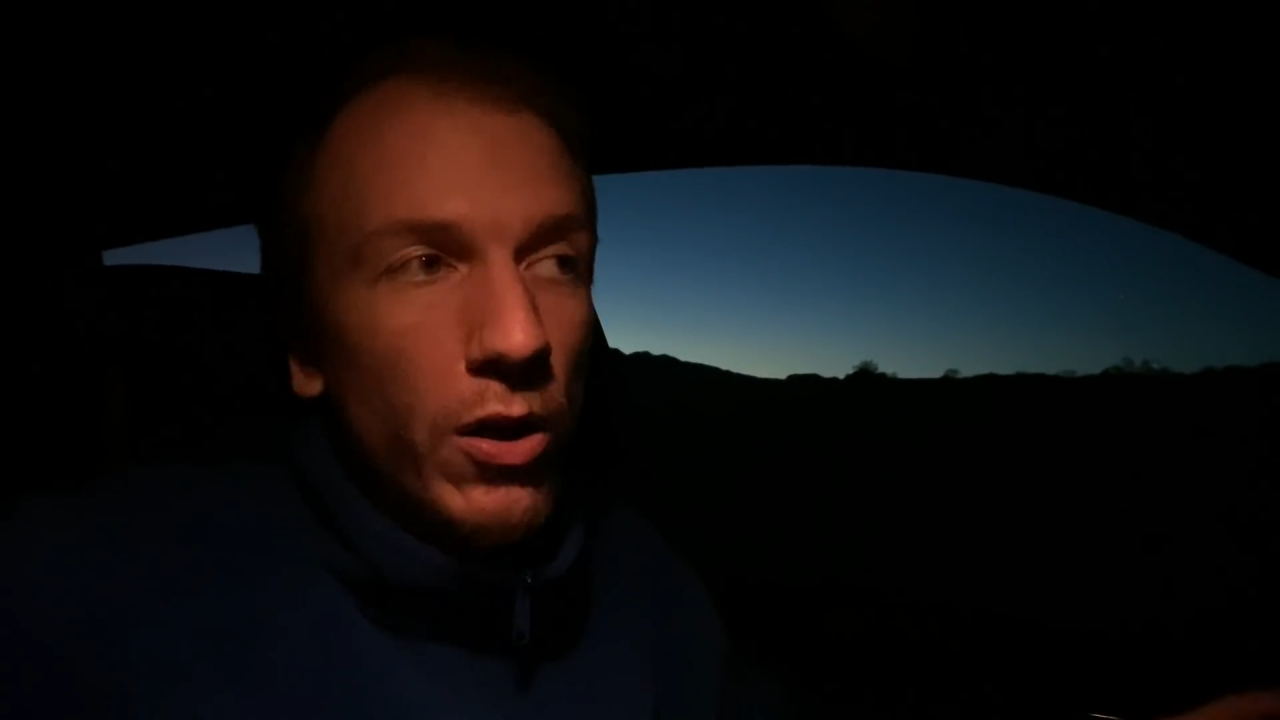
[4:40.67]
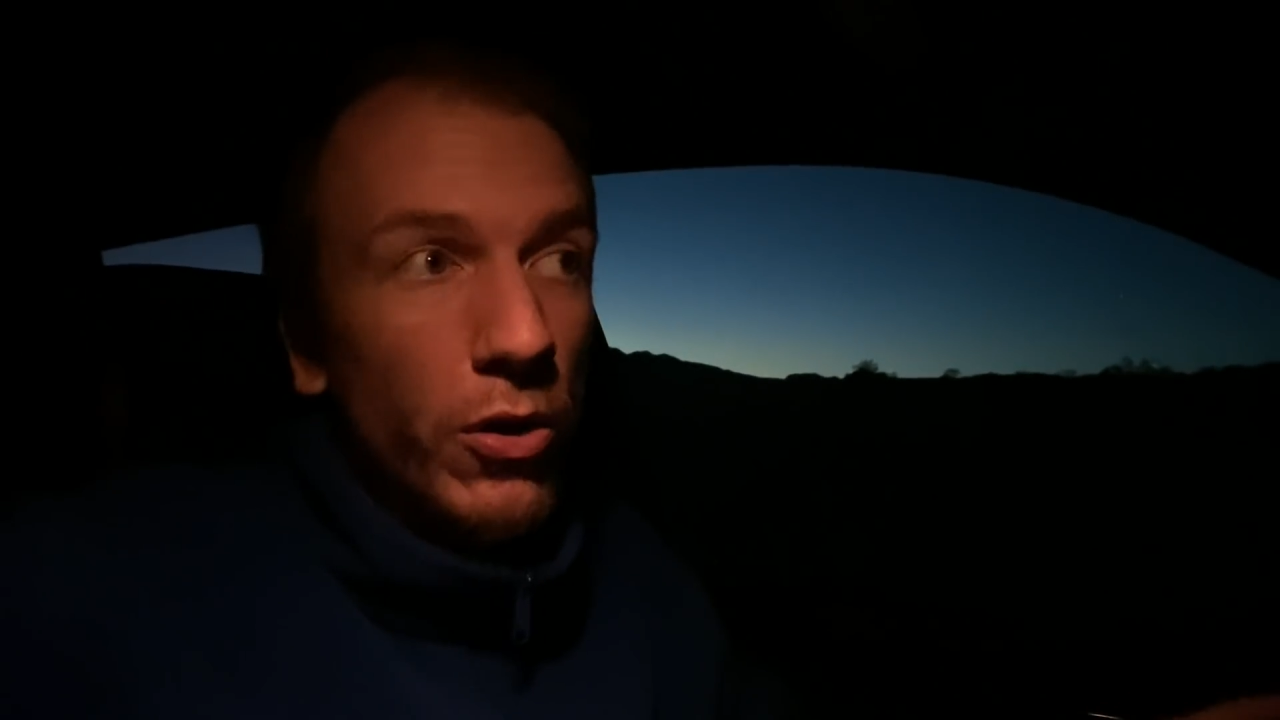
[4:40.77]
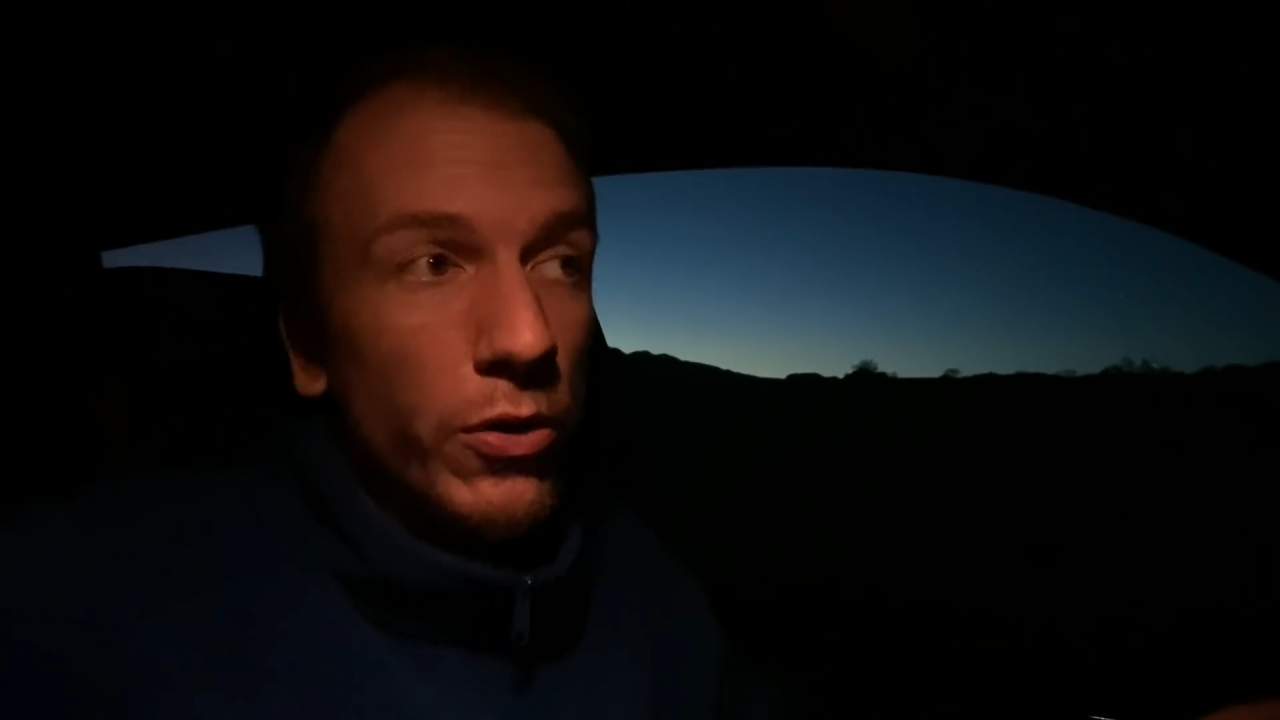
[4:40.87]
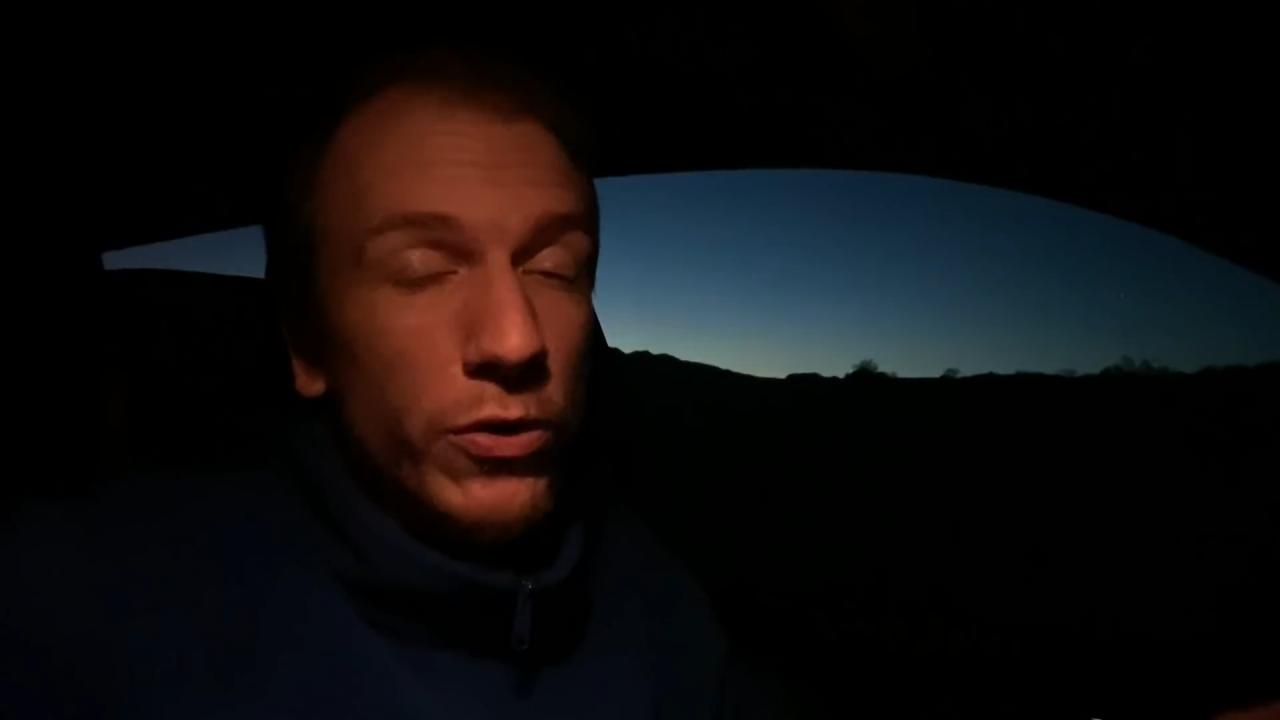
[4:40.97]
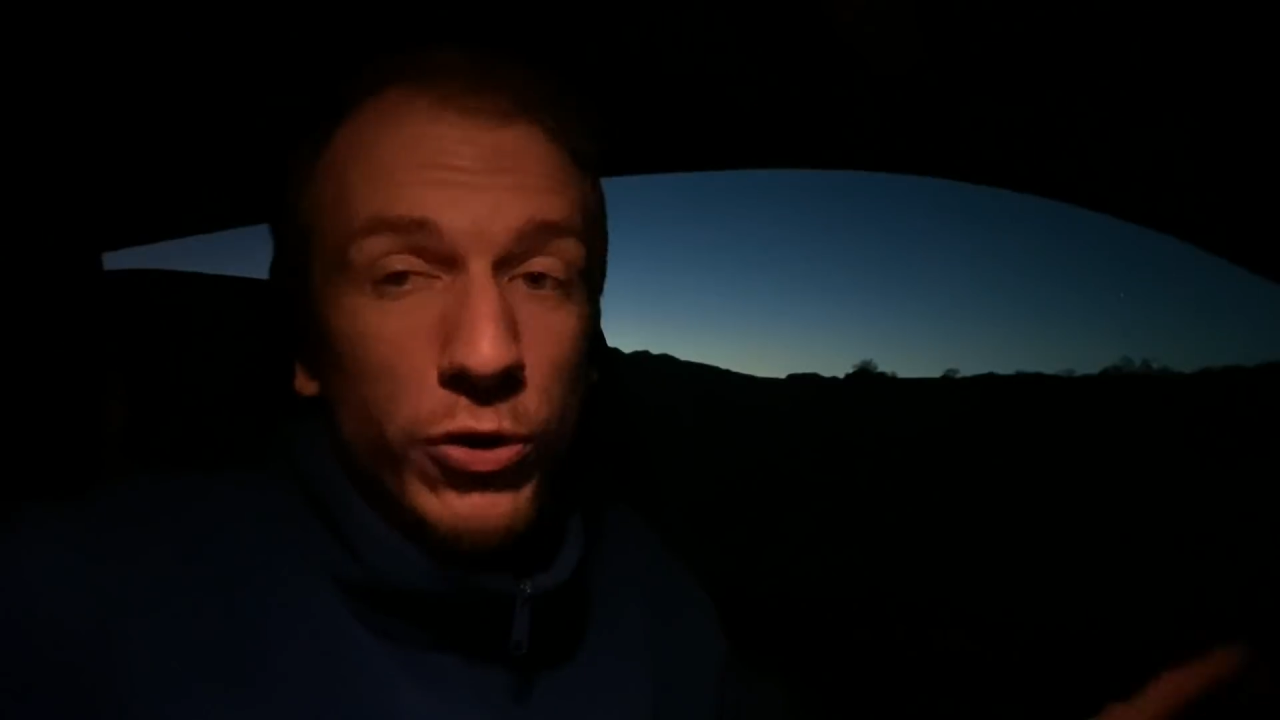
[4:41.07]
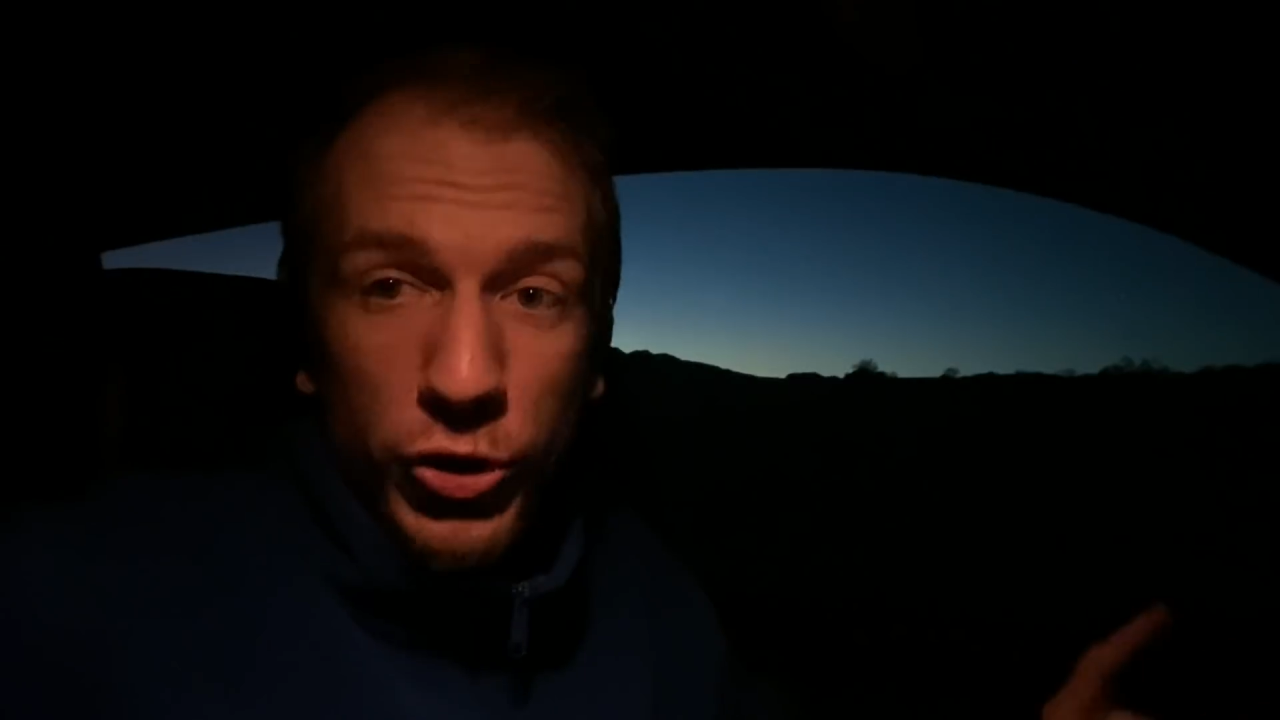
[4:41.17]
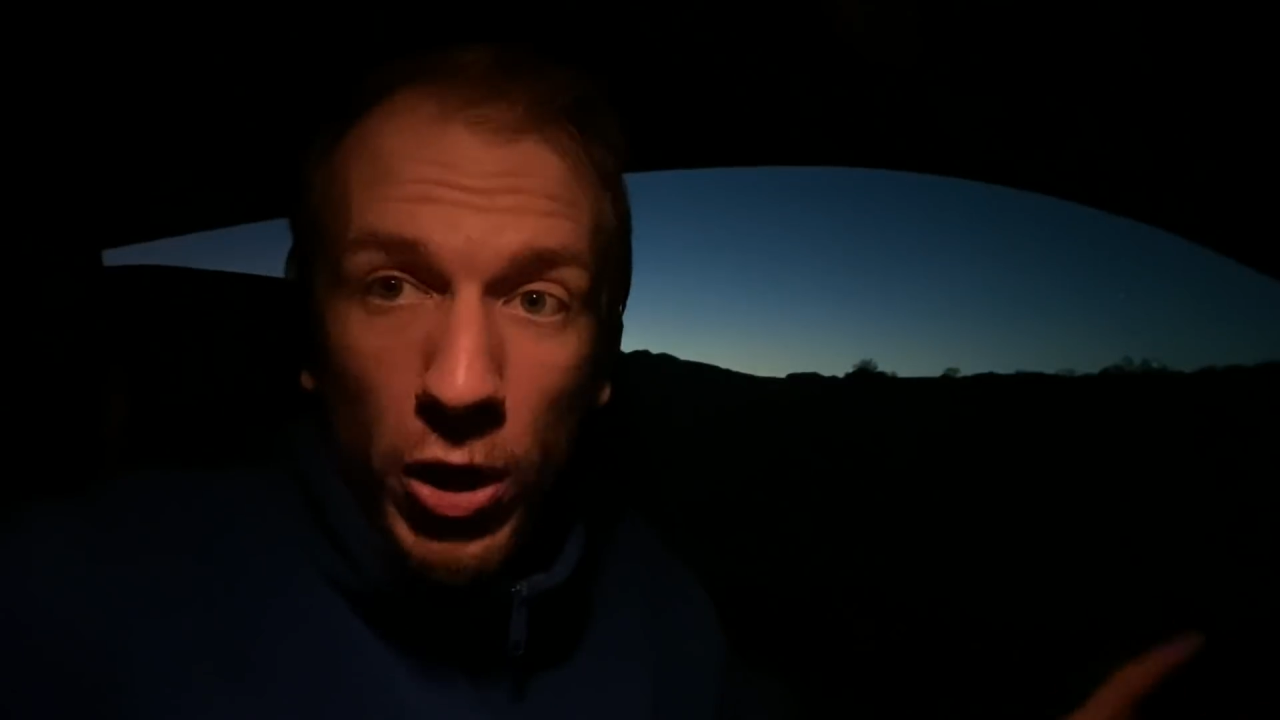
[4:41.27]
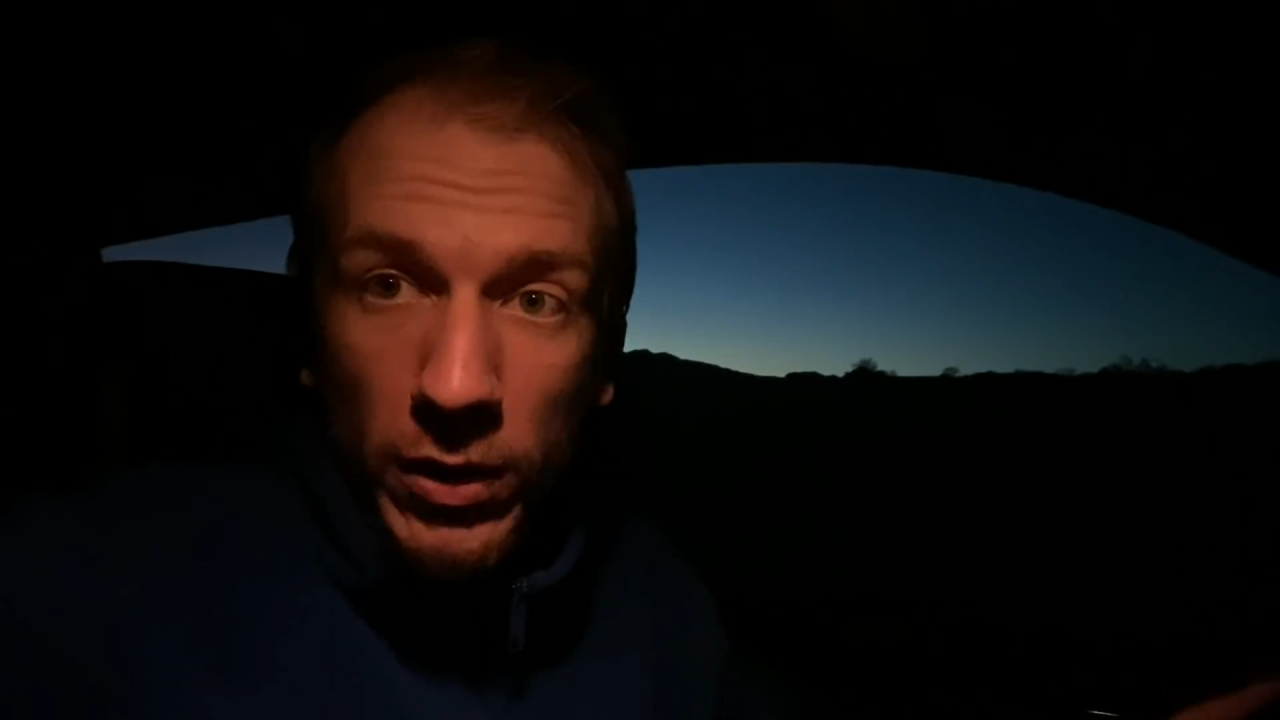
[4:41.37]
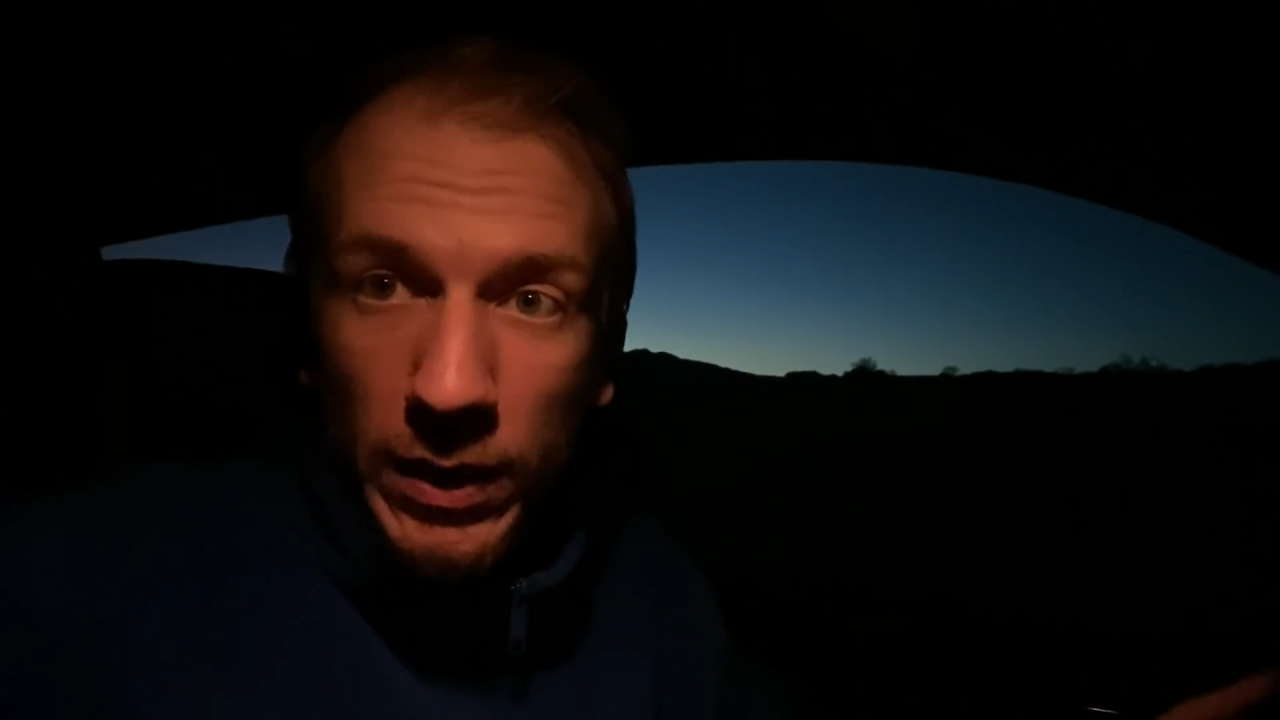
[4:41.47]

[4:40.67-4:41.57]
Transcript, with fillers: on the Shark